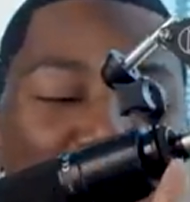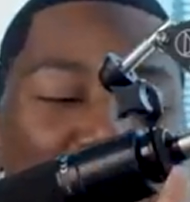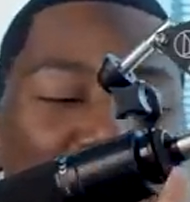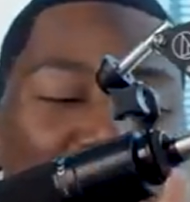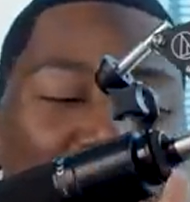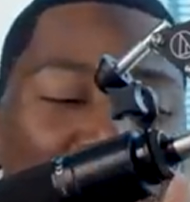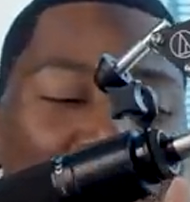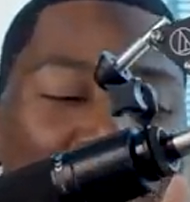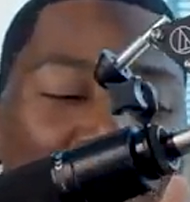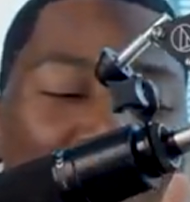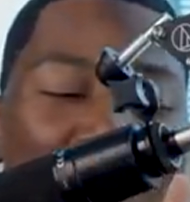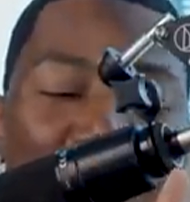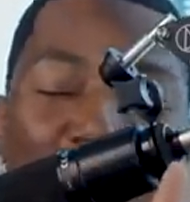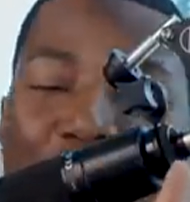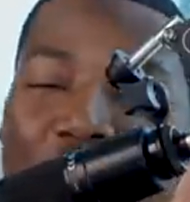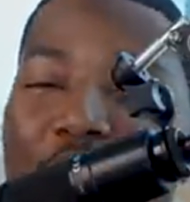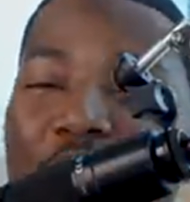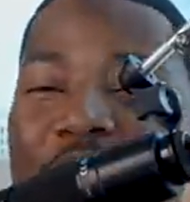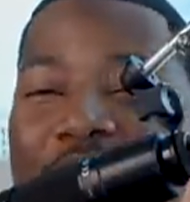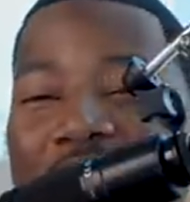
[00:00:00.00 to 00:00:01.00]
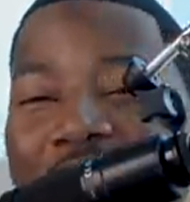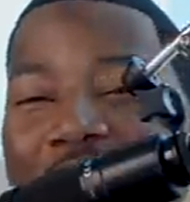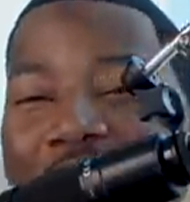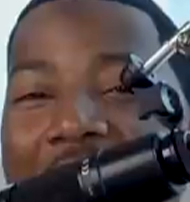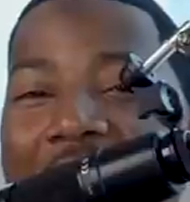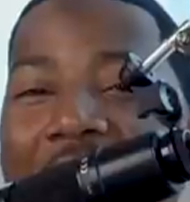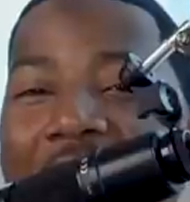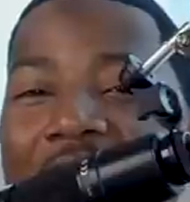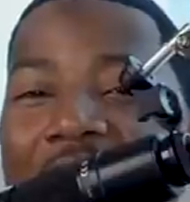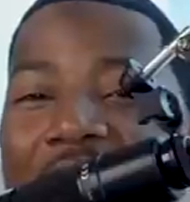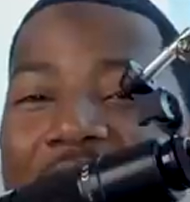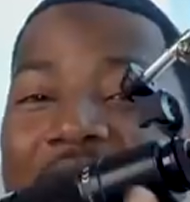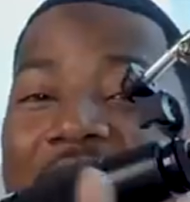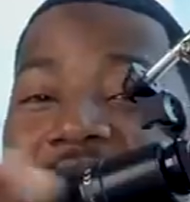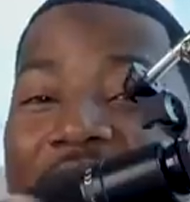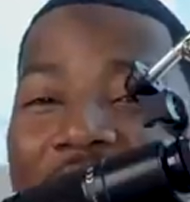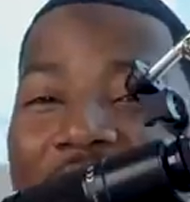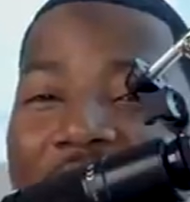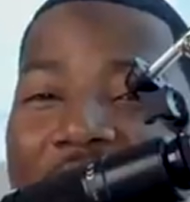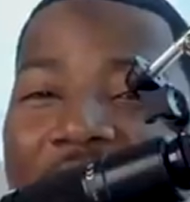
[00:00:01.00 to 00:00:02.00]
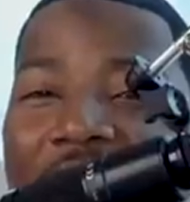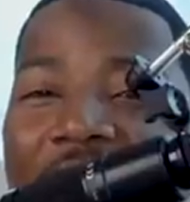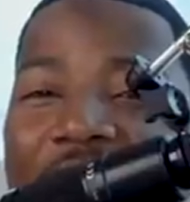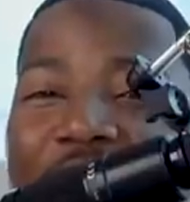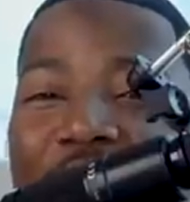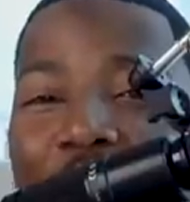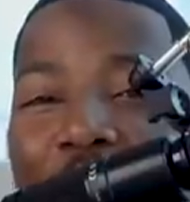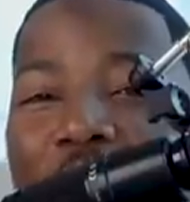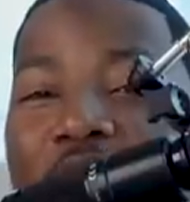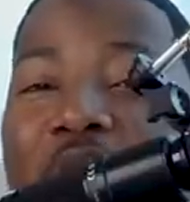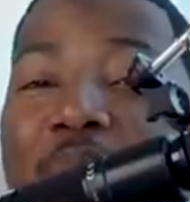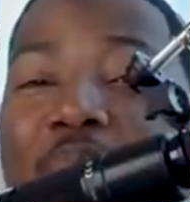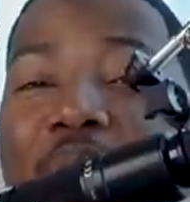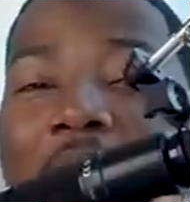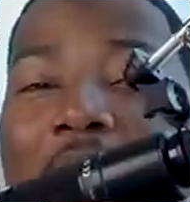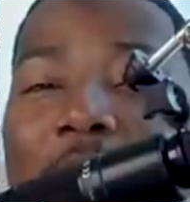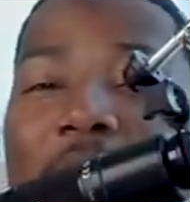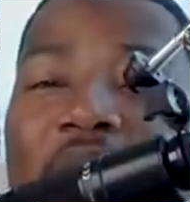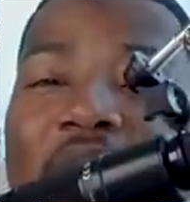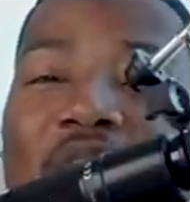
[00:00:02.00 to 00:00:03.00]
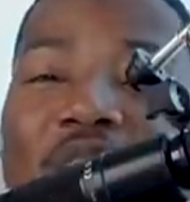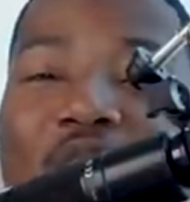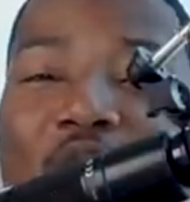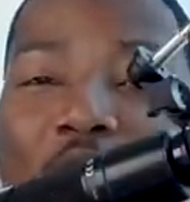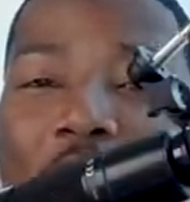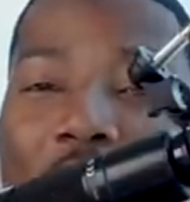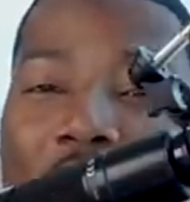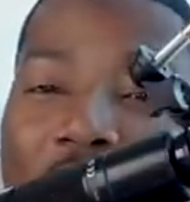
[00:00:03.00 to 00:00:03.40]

the, the, the functioning addict, he's an addict, so he probably know